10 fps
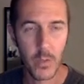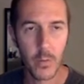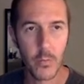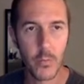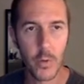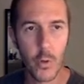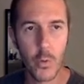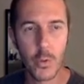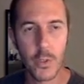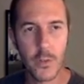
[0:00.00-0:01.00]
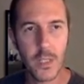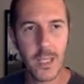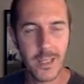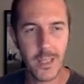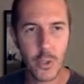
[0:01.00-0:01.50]
So just the
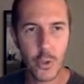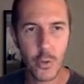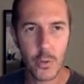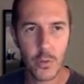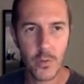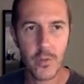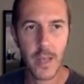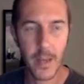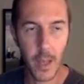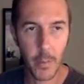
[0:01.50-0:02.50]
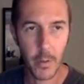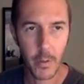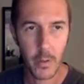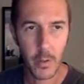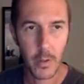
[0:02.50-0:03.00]
initial setup
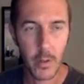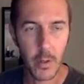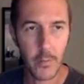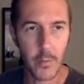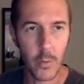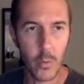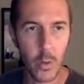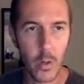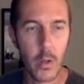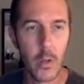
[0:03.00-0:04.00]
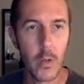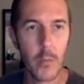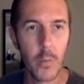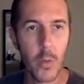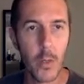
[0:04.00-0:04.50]
of your
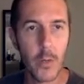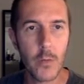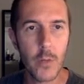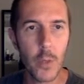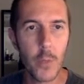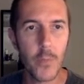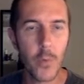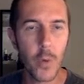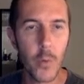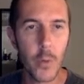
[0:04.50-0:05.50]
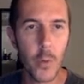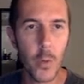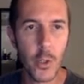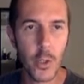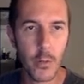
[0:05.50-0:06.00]
point-slope form
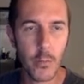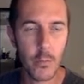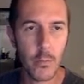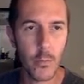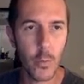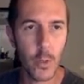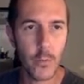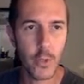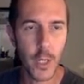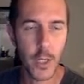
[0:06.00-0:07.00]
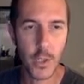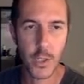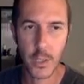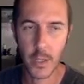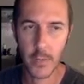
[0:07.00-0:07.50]
equation would have changed, and
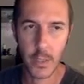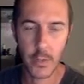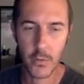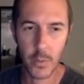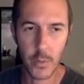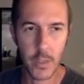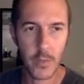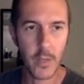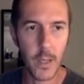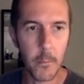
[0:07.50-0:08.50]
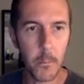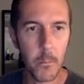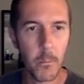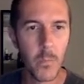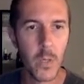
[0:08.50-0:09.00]
then everything else would have been the same.
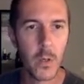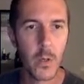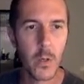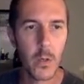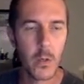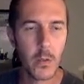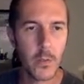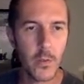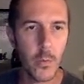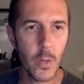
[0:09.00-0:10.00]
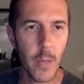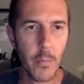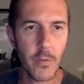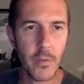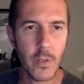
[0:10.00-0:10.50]
Let's see what
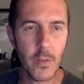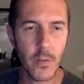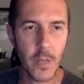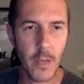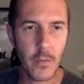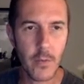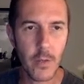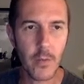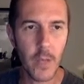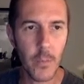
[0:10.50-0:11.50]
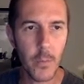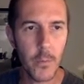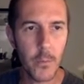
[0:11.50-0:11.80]
happens in this next example.